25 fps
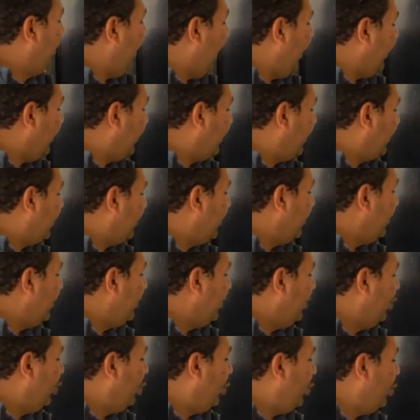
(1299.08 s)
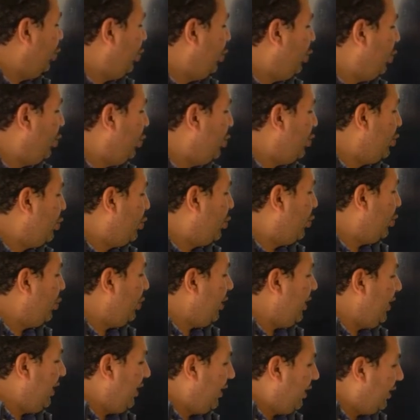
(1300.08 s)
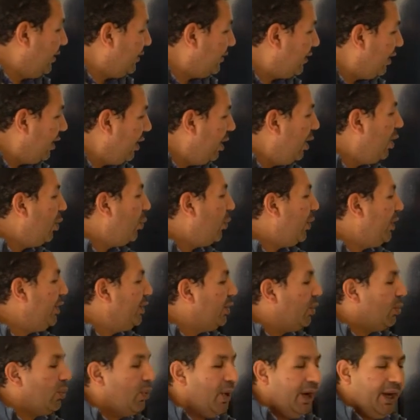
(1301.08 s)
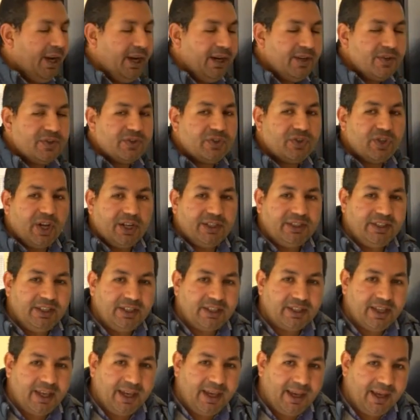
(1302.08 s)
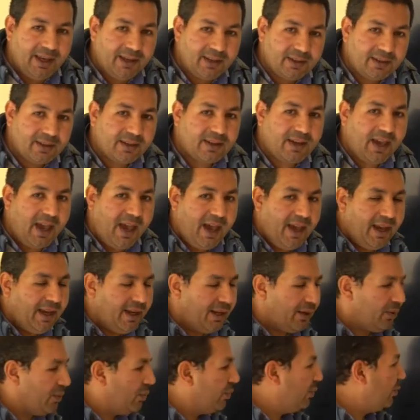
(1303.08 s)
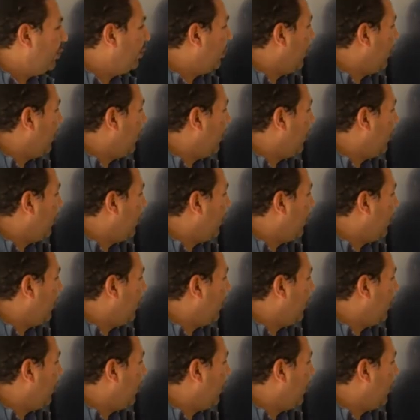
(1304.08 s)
did you used to eat when you were studying in Cairo?